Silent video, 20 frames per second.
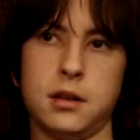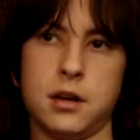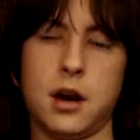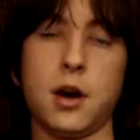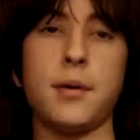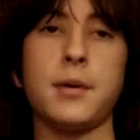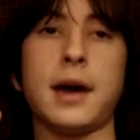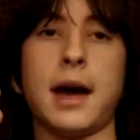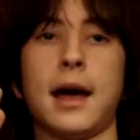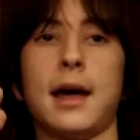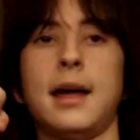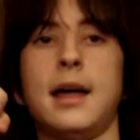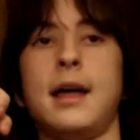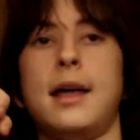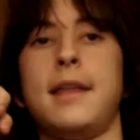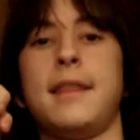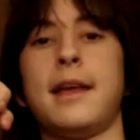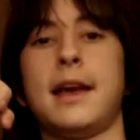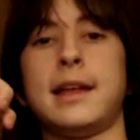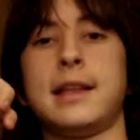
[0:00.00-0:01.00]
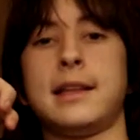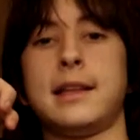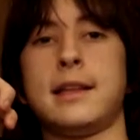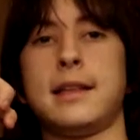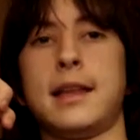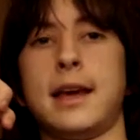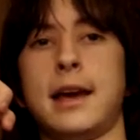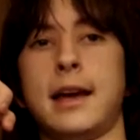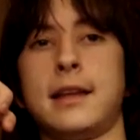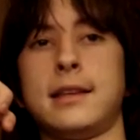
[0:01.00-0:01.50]
Oh yeah,
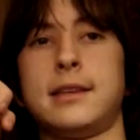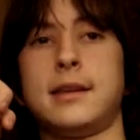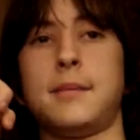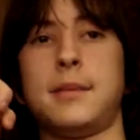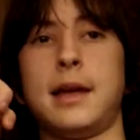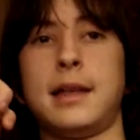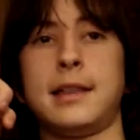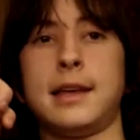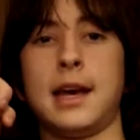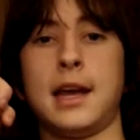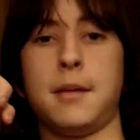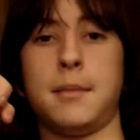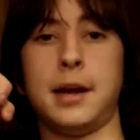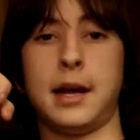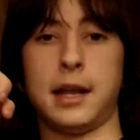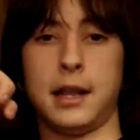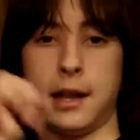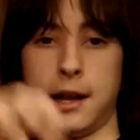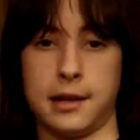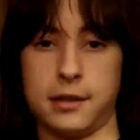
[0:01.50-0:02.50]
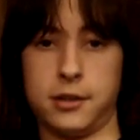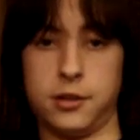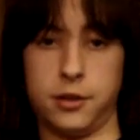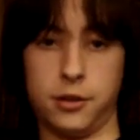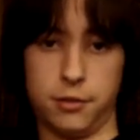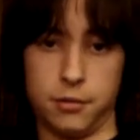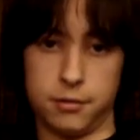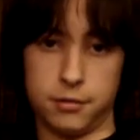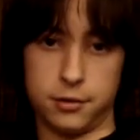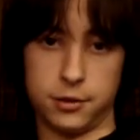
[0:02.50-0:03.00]
they intimidate the enemy a lot
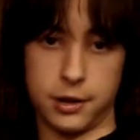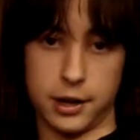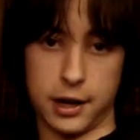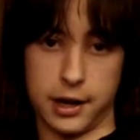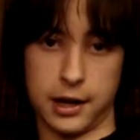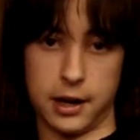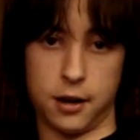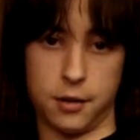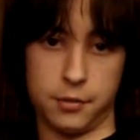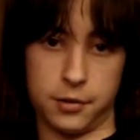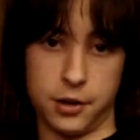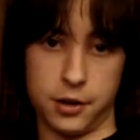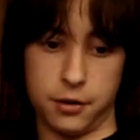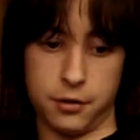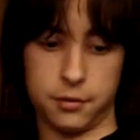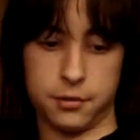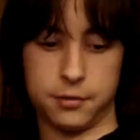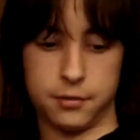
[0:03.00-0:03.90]
too, so that could help too.